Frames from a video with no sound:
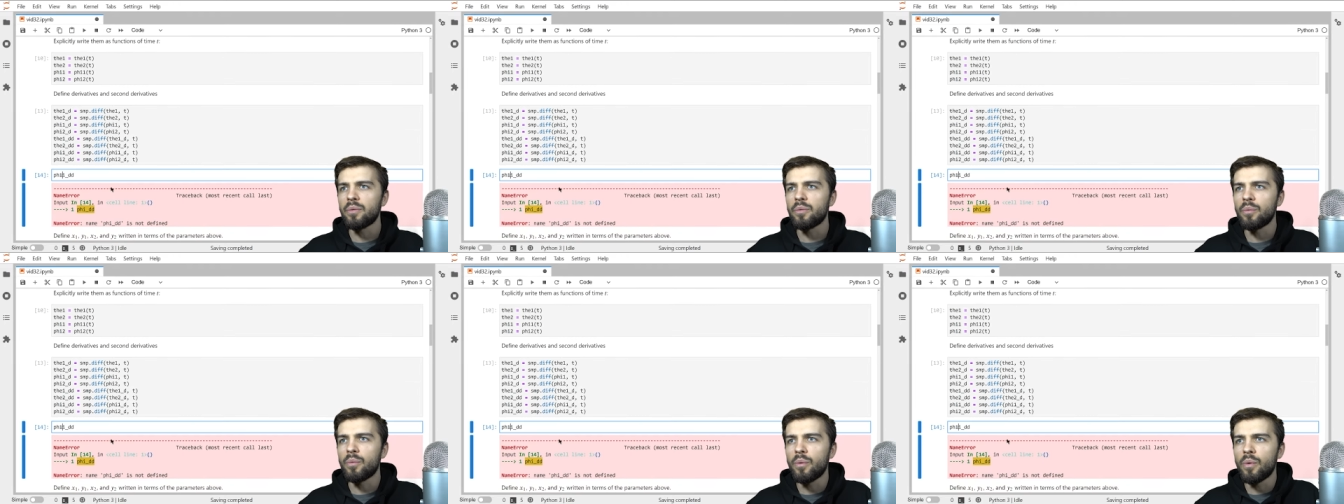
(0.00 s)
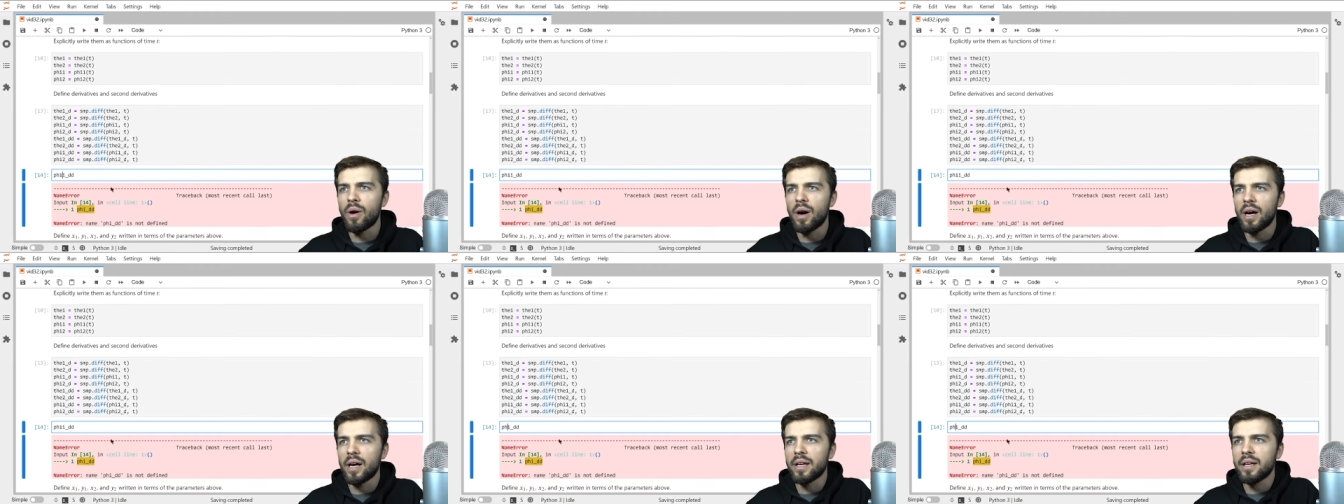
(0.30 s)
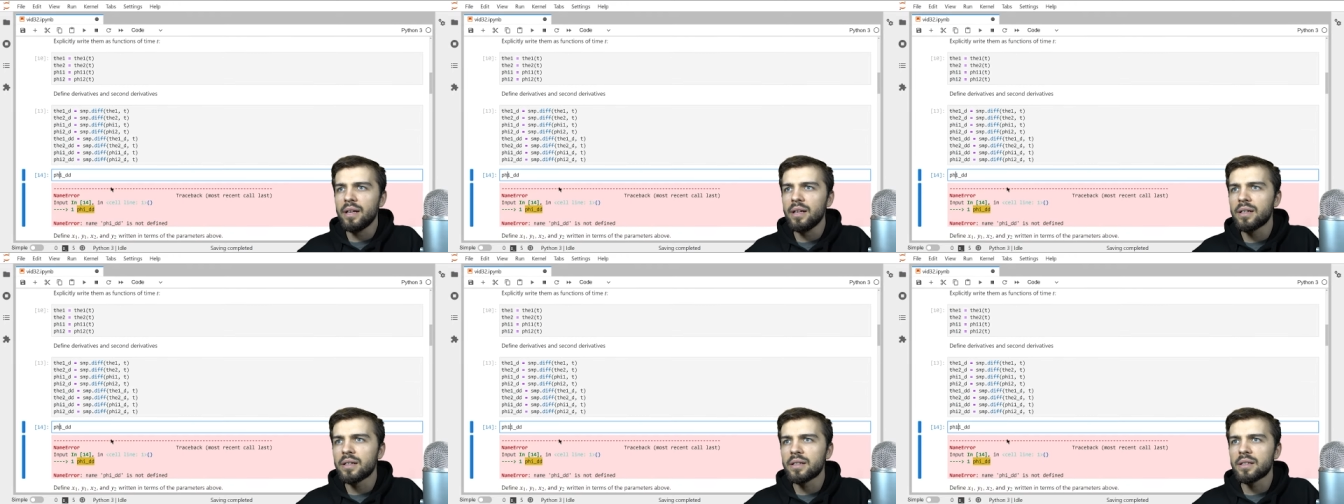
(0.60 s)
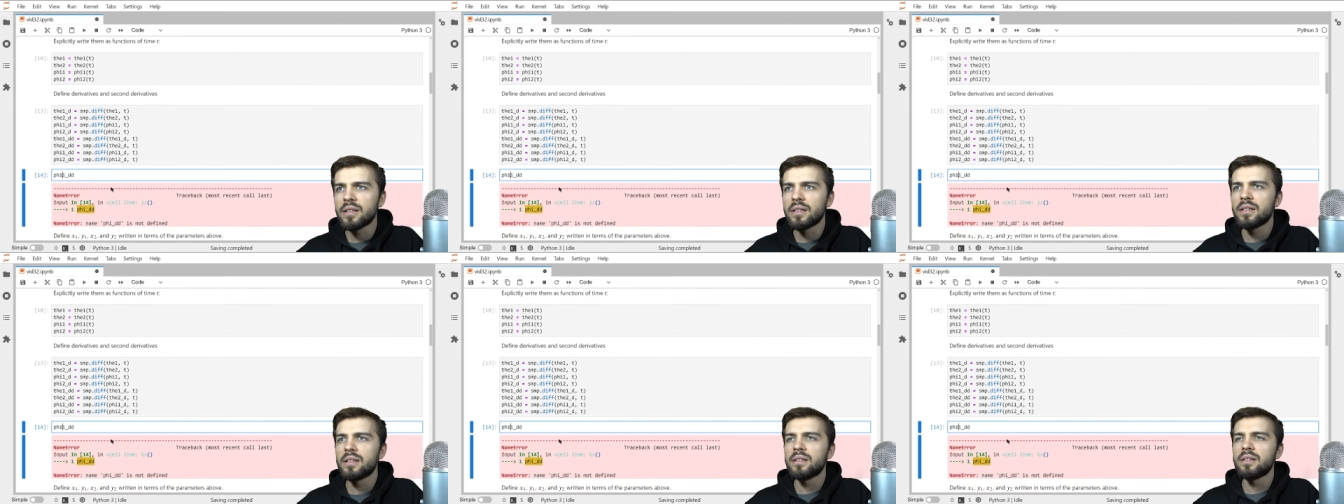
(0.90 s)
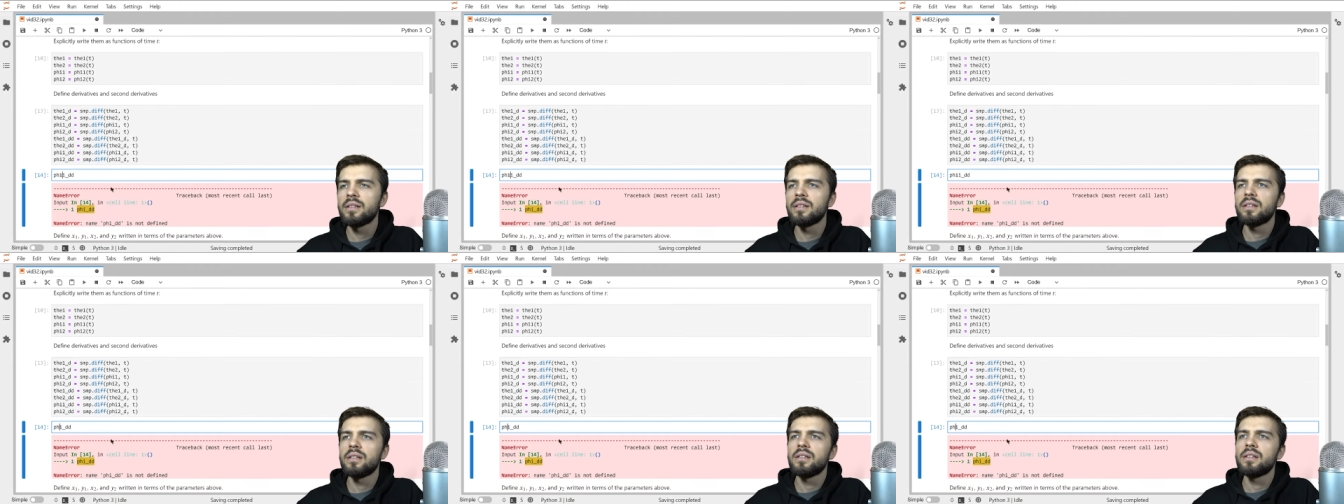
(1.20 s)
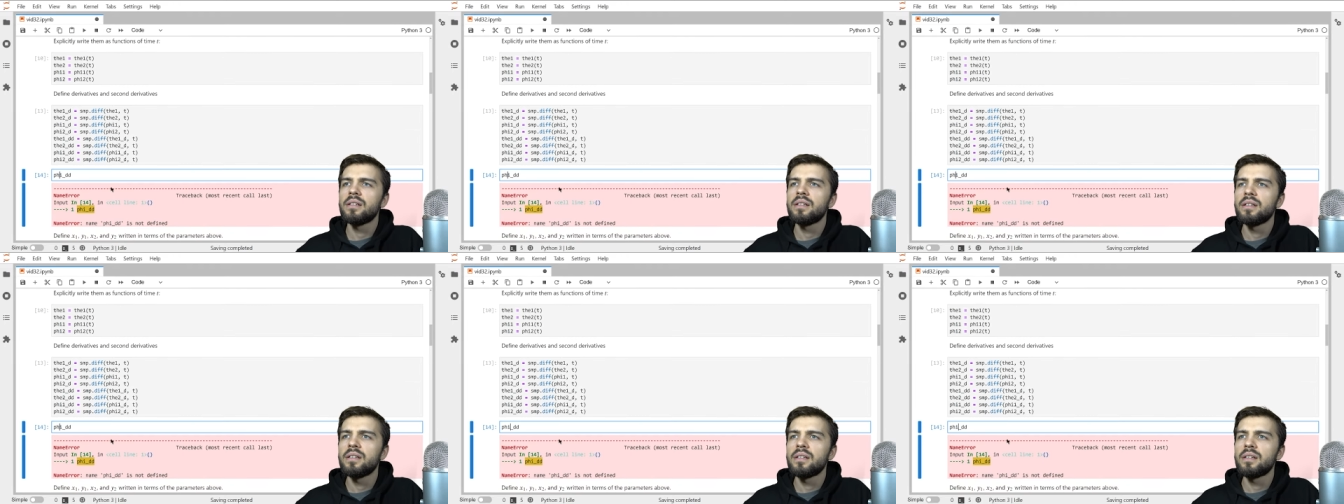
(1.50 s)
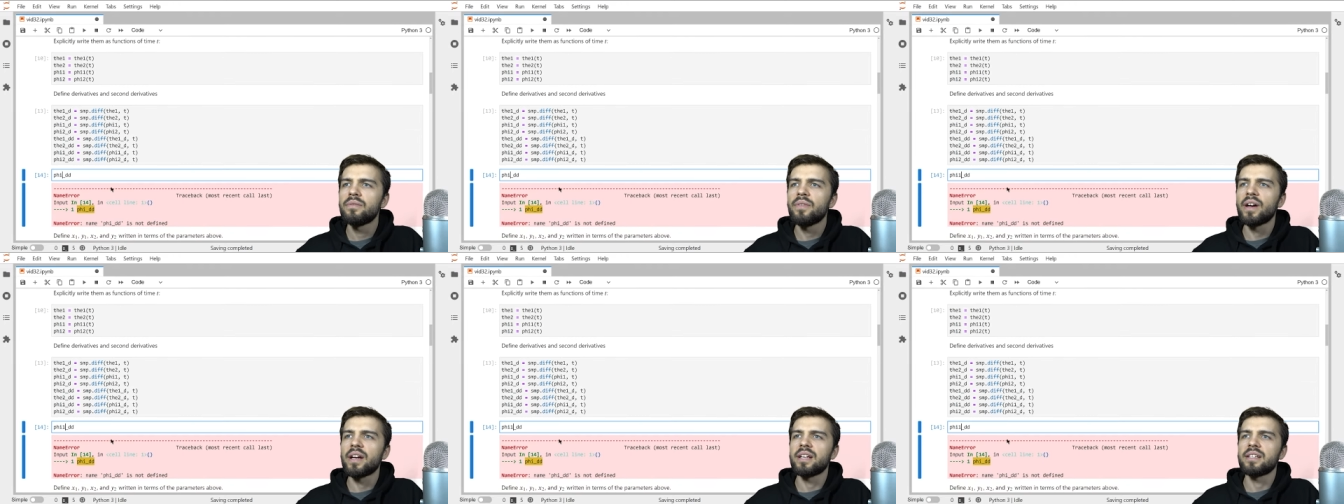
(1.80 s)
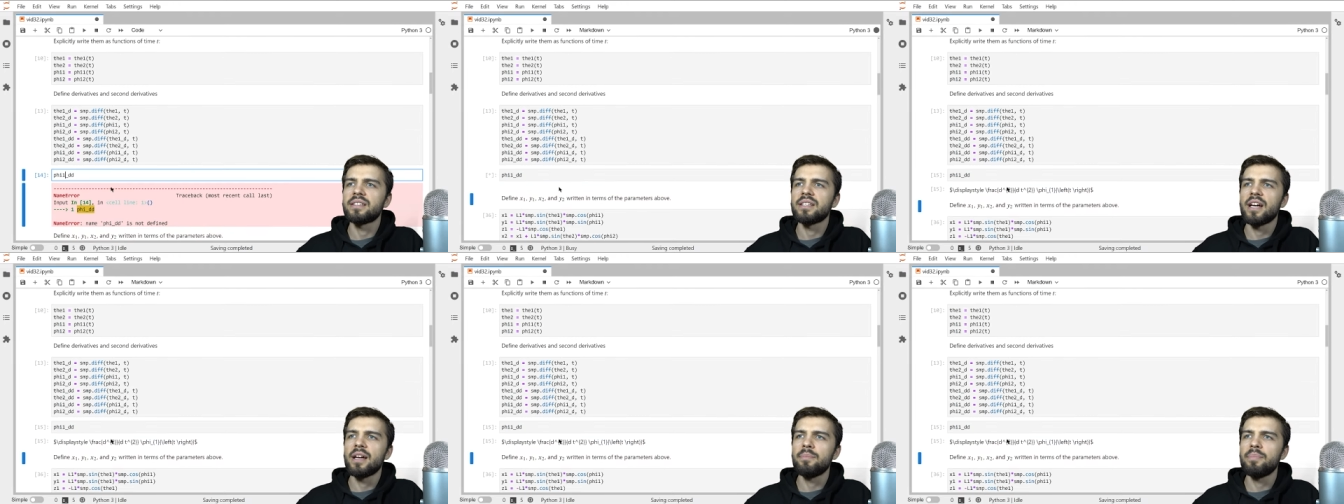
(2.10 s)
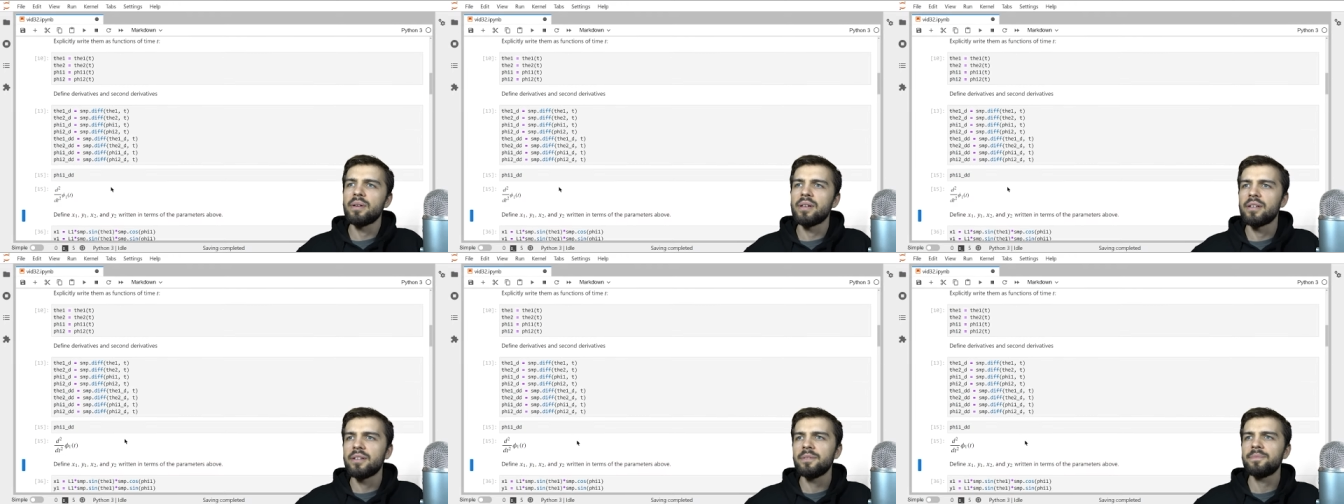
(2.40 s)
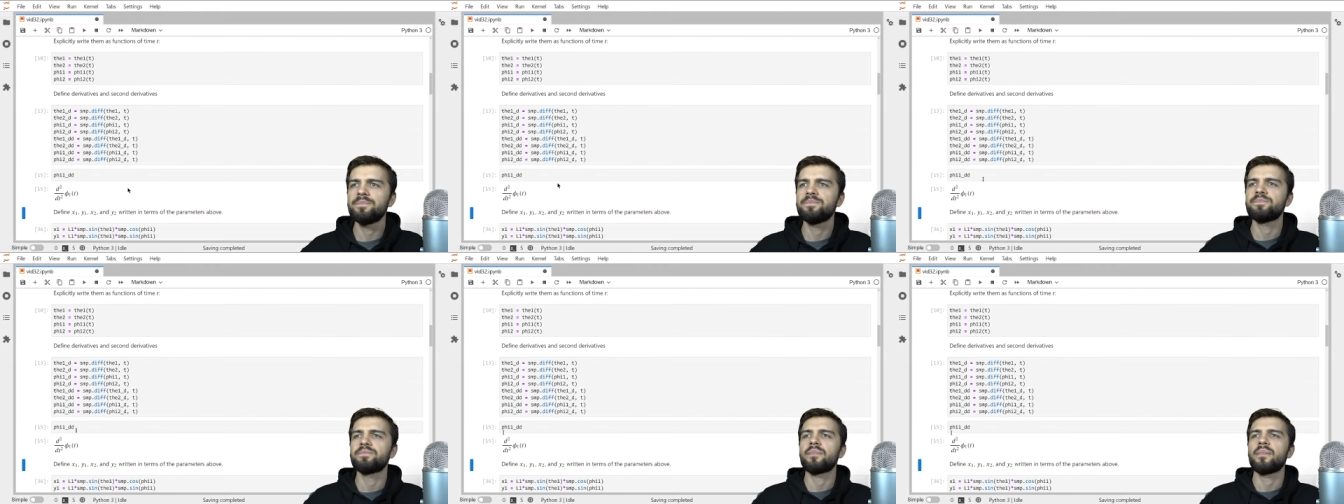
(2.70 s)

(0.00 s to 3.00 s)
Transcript: one, if I can type here.